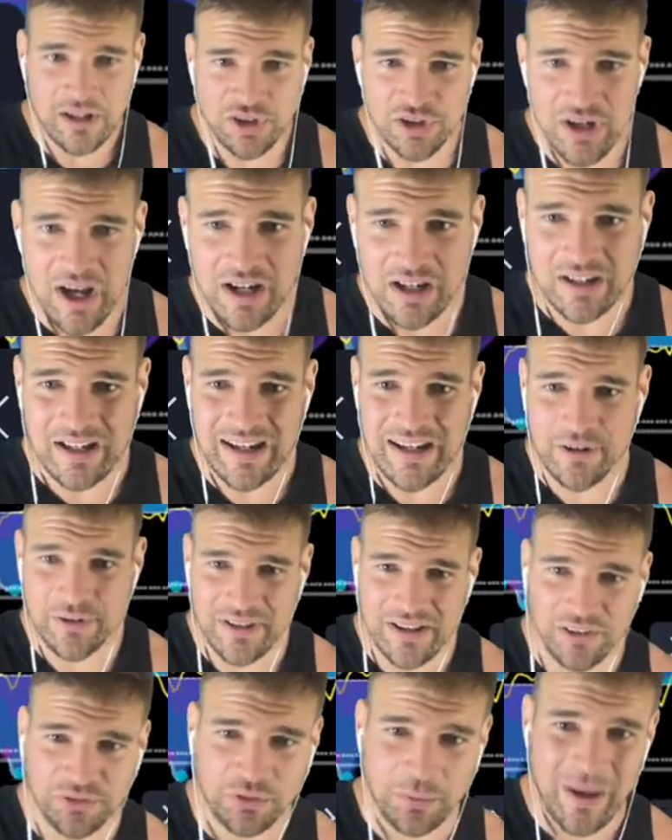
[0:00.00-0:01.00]
You're not going to
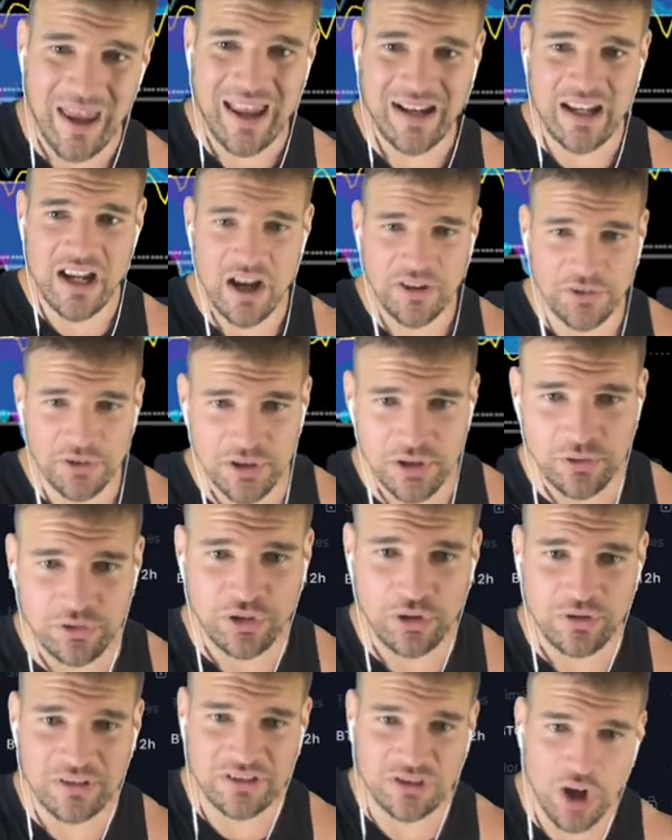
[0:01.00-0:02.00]
hear this from any other
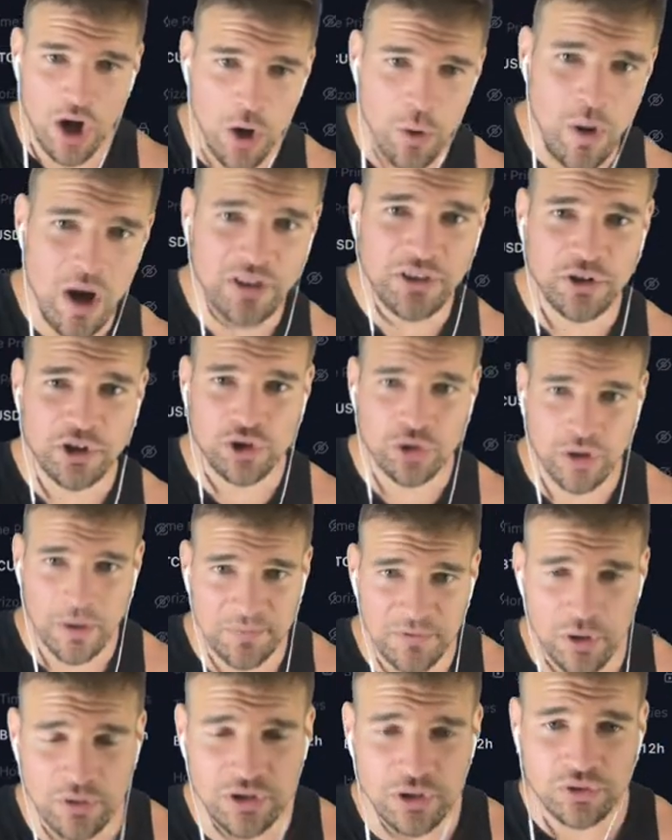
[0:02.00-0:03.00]
YouTube. No other
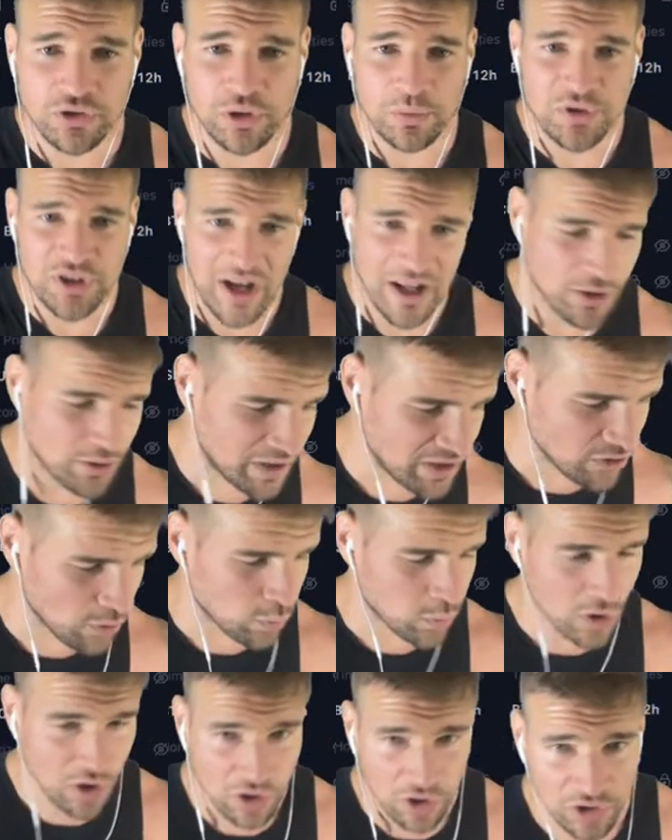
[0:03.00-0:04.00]
crypto YouTube channel in the
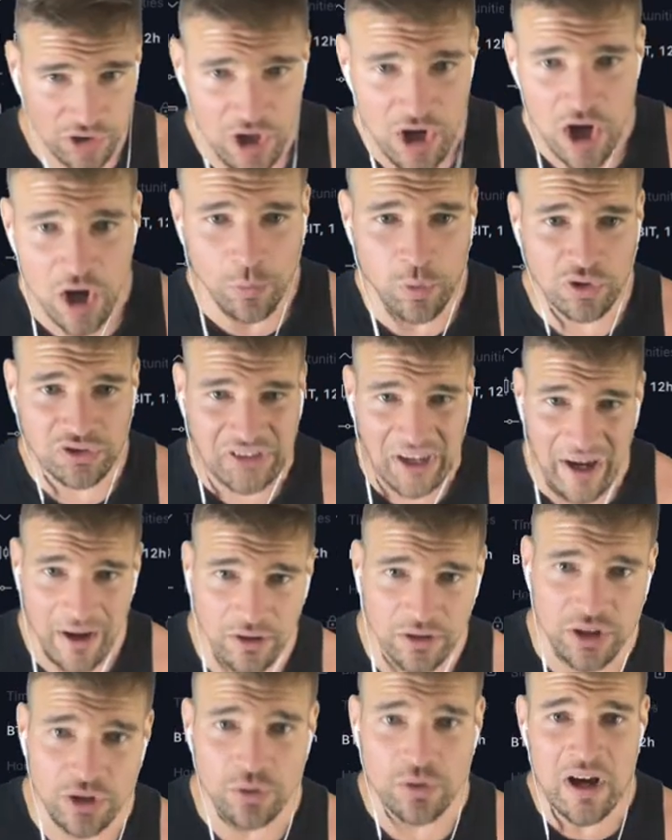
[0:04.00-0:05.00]
world will
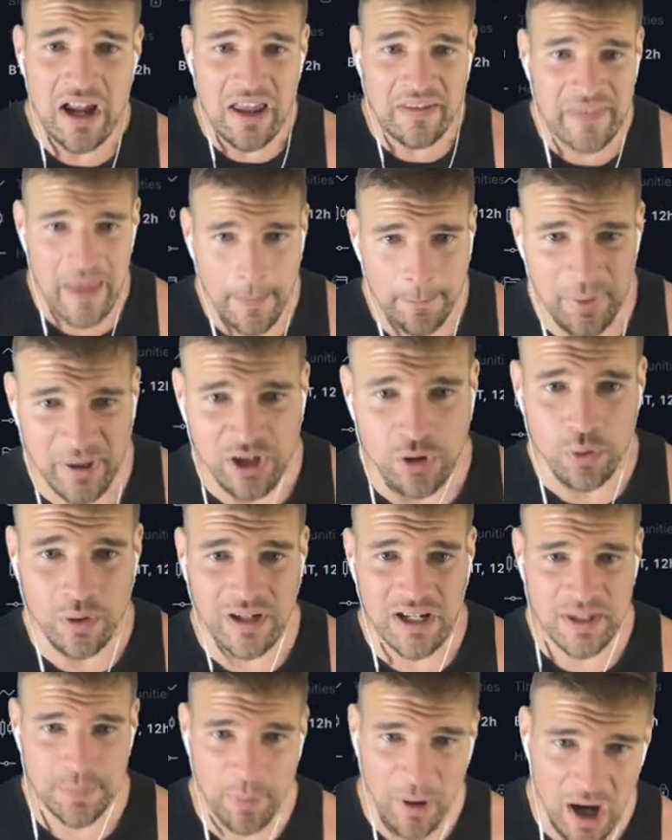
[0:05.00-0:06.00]
tell you that
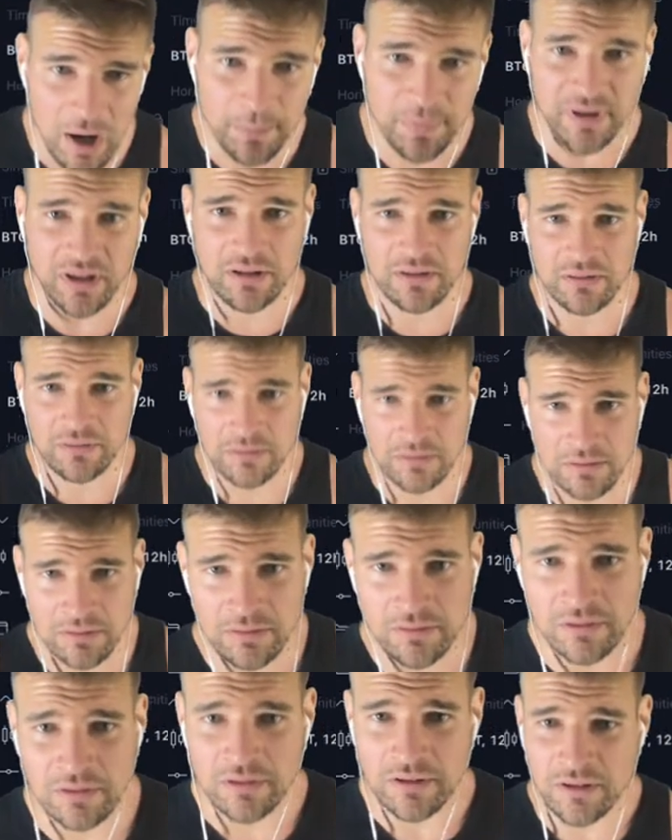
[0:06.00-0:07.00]
Bitcoin is pumping.
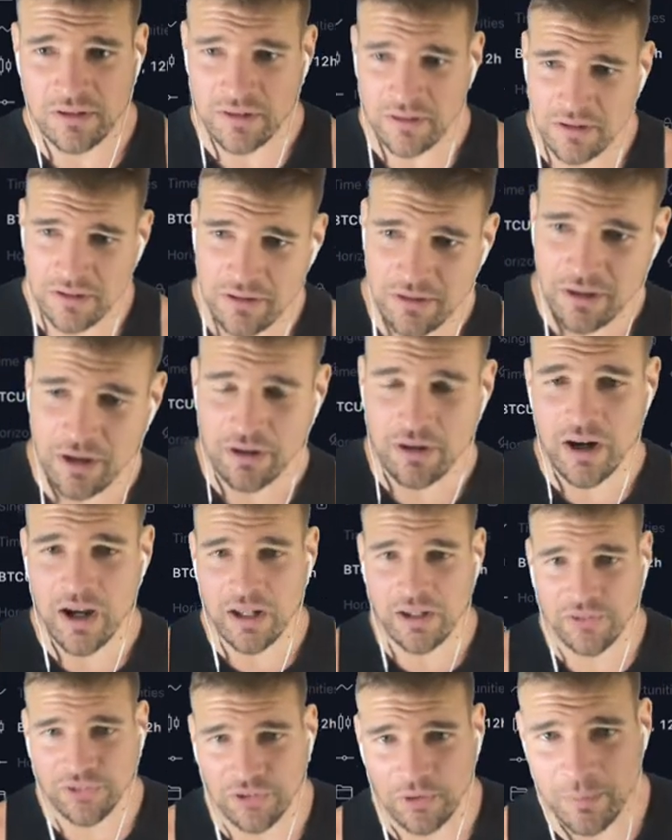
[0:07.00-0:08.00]
All
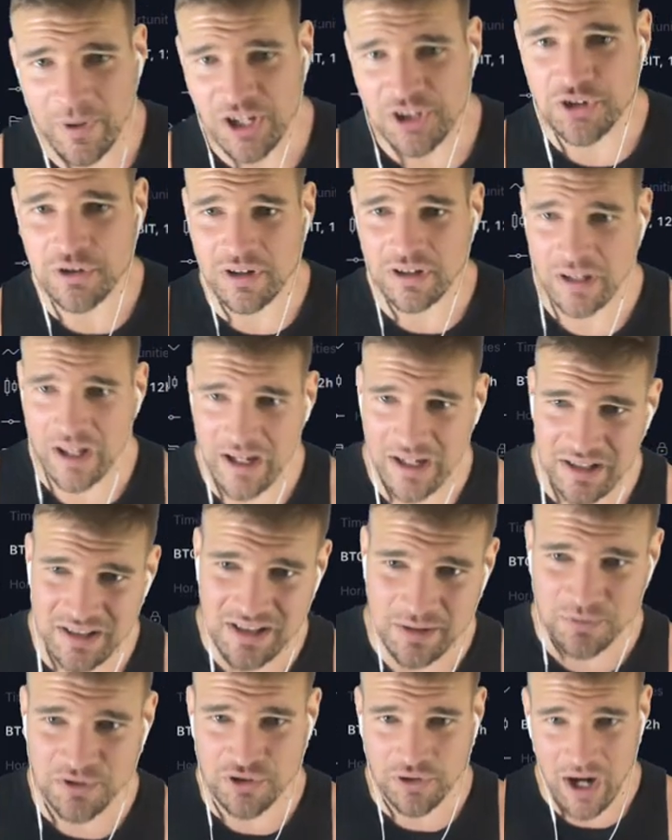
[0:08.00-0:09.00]
right, so make sure to like
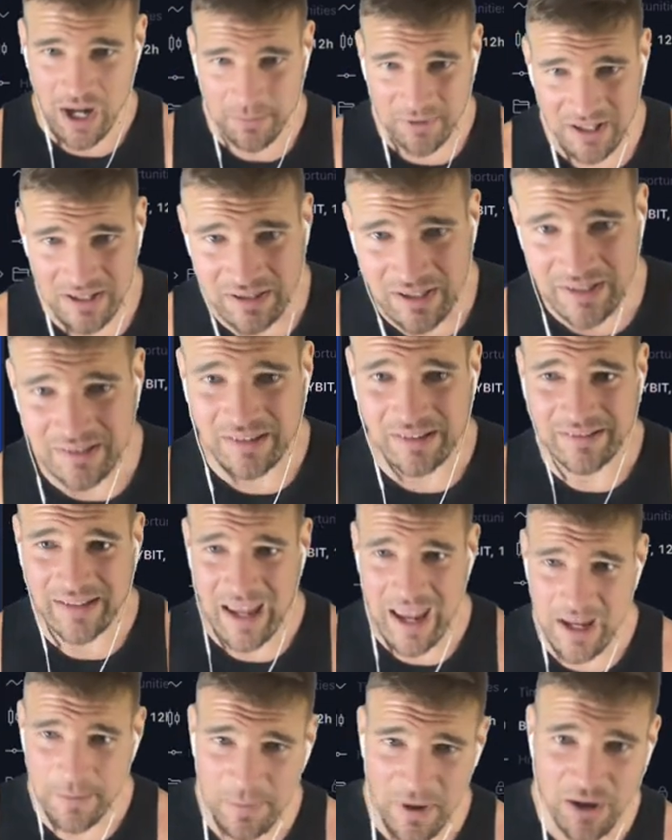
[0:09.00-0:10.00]
and subscribe and click the
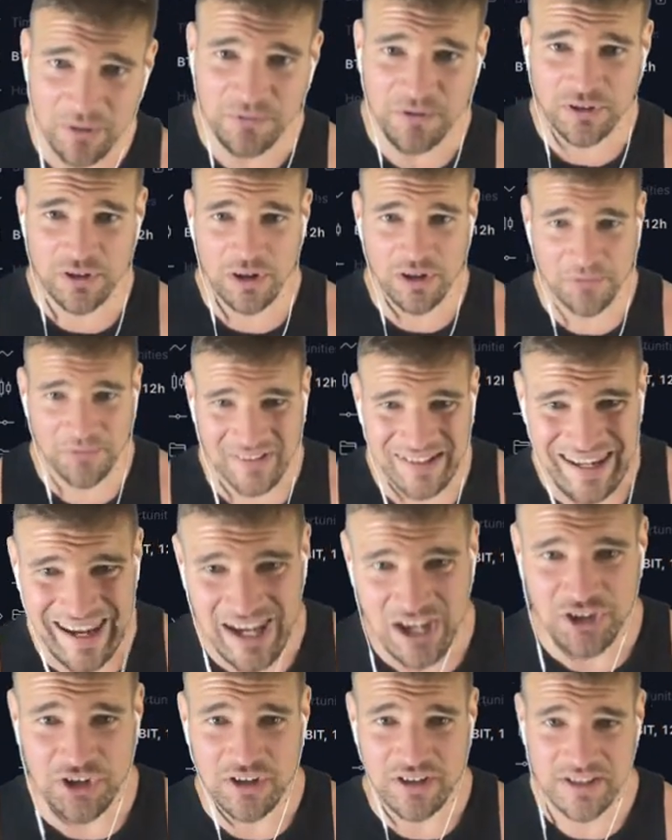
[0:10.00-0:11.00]
dang bell for
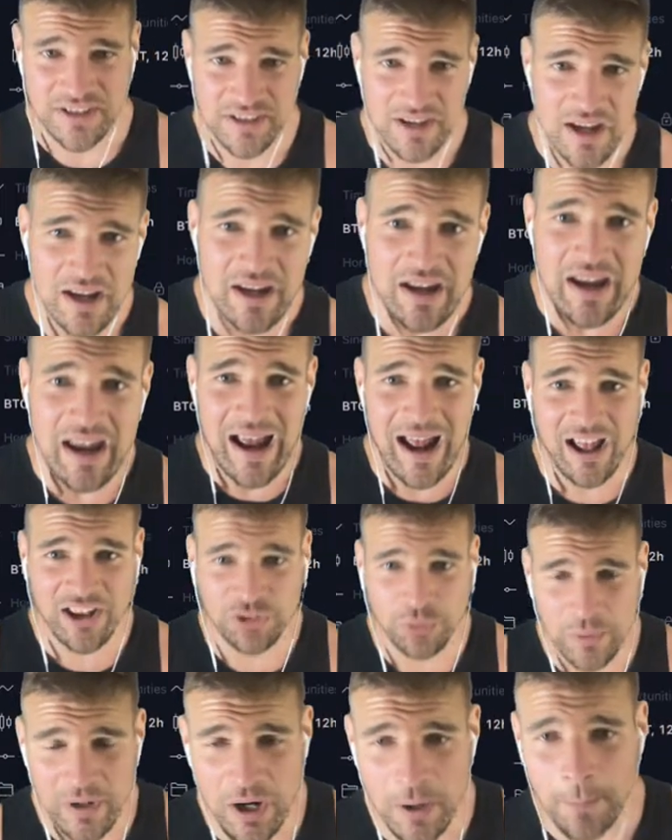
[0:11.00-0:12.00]
notifications
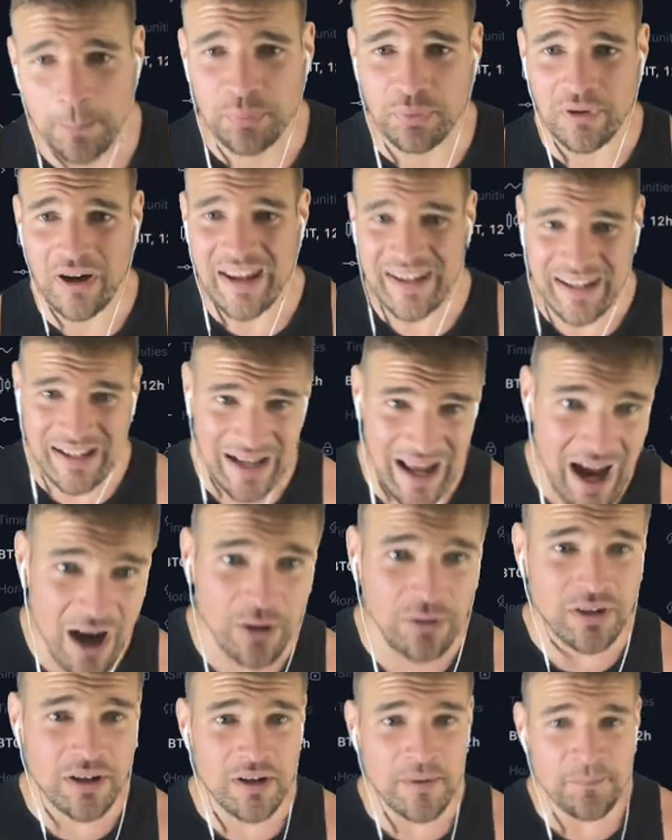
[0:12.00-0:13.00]
as we are breaking
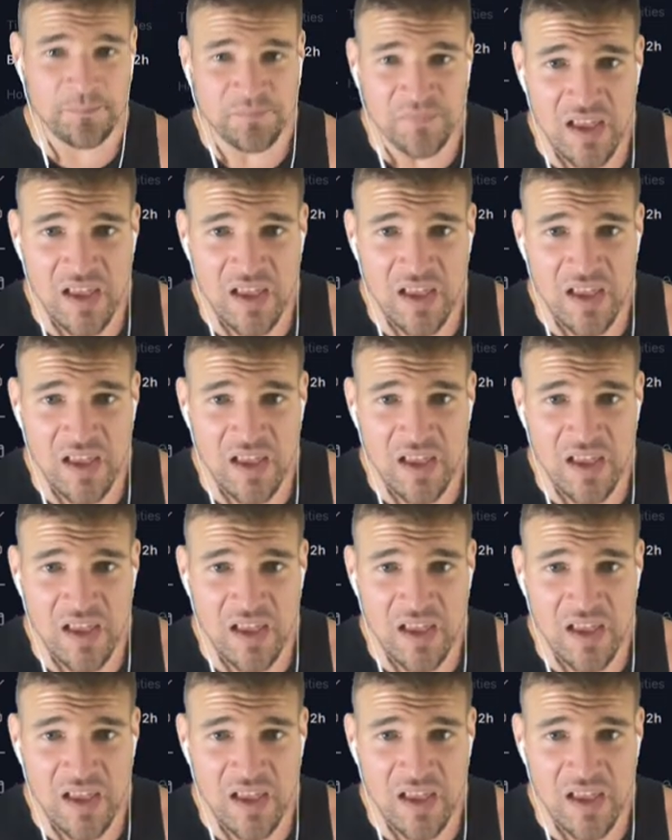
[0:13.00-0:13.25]
out